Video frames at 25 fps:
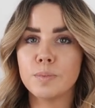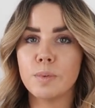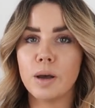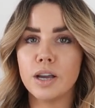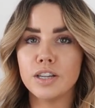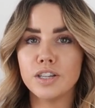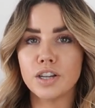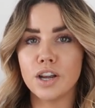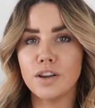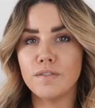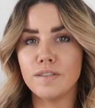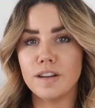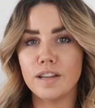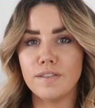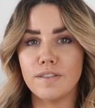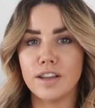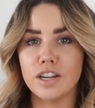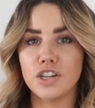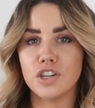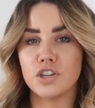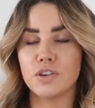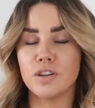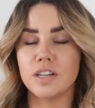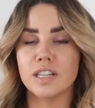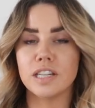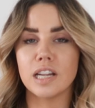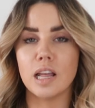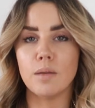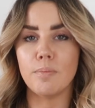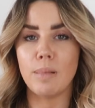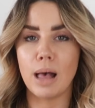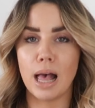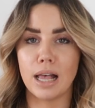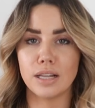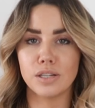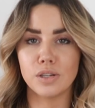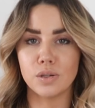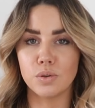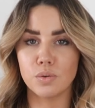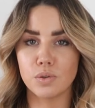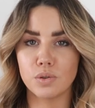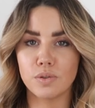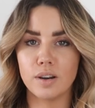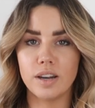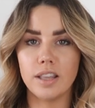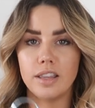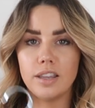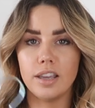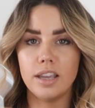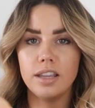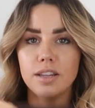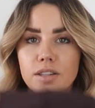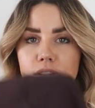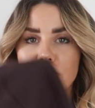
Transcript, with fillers: but I don't really venture into like pastels or anything,